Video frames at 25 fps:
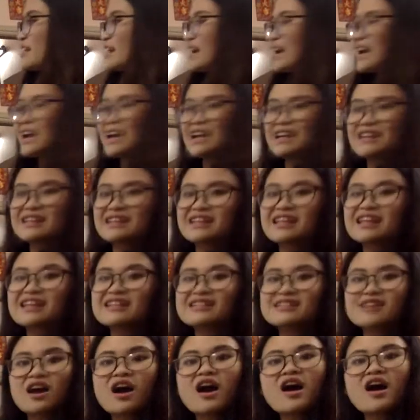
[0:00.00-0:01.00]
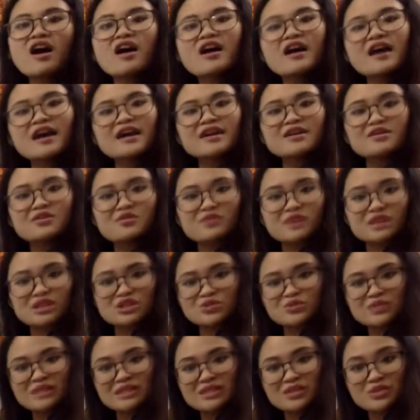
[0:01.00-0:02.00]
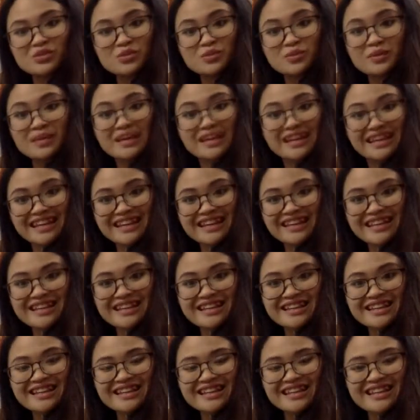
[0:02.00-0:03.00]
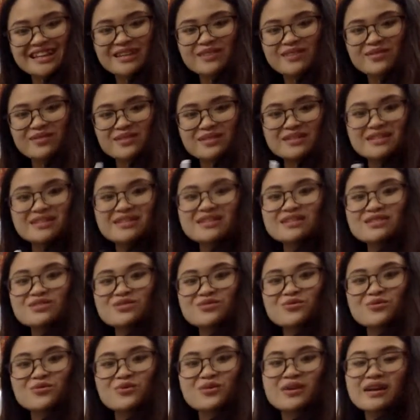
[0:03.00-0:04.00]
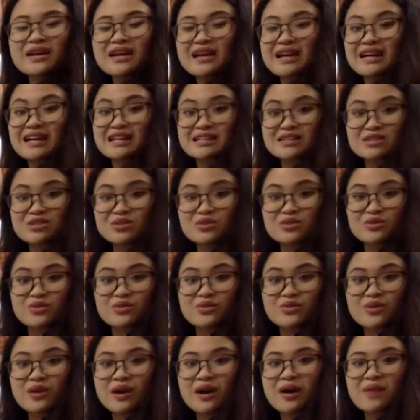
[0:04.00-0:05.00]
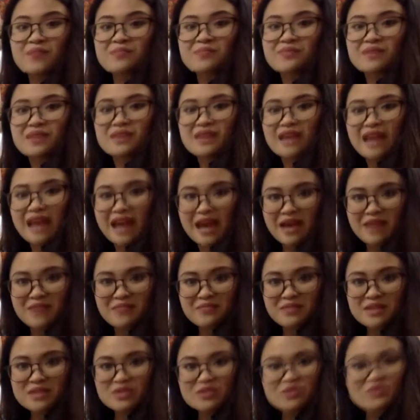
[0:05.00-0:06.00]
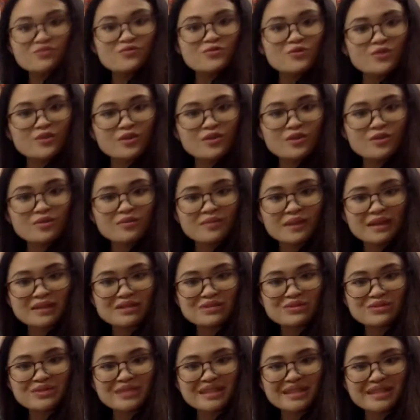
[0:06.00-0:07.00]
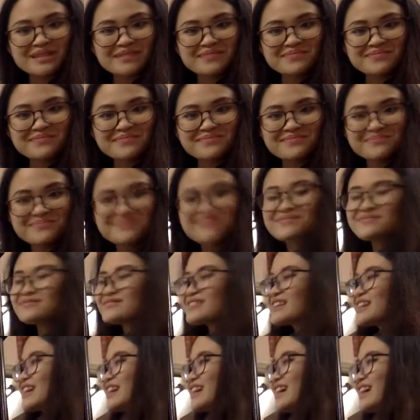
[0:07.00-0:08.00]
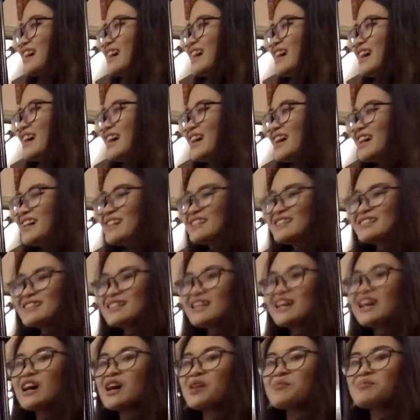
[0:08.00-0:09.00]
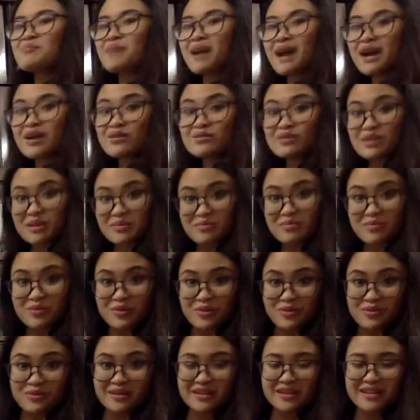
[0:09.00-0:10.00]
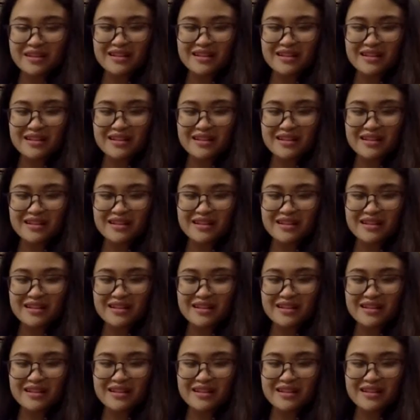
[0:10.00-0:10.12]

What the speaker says: and it's her encouragement to me in order to help me to follow my dream. And about the book